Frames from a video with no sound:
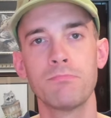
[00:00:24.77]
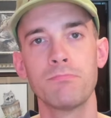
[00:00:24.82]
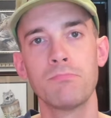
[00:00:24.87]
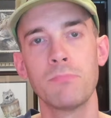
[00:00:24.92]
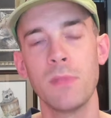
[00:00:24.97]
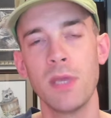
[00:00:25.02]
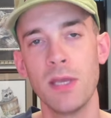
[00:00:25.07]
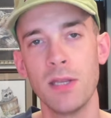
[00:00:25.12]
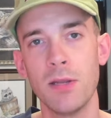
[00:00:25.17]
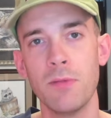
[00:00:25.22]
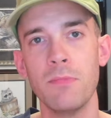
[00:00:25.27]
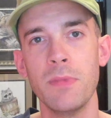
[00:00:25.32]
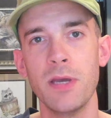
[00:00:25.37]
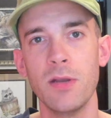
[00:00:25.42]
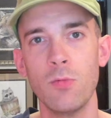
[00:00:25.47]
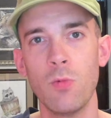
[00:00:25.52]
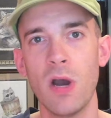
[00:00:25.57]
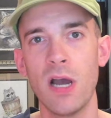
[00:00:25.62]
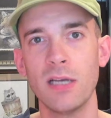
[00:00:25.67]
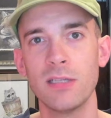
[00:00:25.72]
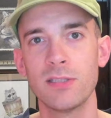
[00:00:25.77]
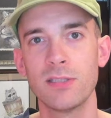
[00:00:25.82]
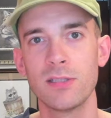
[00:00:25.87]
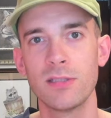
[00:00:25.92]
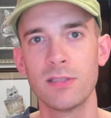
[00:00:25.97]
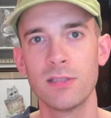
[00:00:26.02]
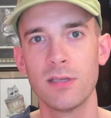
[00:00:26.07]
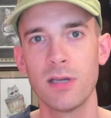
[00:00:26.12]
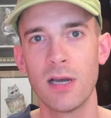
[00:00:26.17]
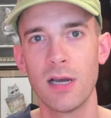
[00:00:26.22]
in the
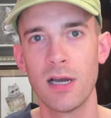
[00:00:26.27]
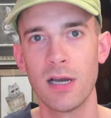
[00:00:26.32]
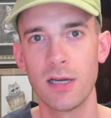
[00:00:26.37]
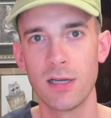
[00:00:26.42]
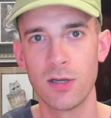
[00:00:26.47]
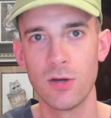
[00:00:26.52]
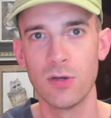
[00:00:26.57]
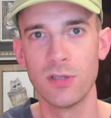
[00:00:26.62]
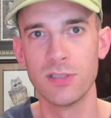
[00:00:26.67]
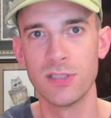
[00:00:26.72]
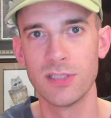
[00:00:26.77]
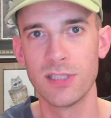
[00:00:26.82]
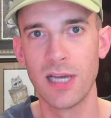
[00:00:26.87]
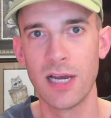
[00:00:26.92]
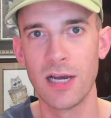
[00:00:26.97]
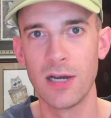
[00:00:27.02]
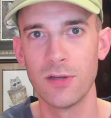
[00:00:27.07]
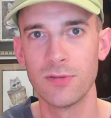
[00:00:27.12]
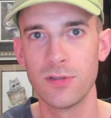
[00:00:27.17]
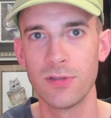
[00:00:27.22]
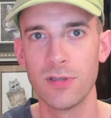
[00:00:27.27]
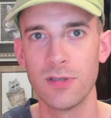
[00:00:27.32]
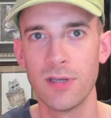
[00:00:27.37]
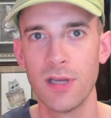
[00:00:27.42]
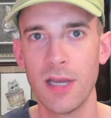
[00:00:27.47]
Midwest, uh, going south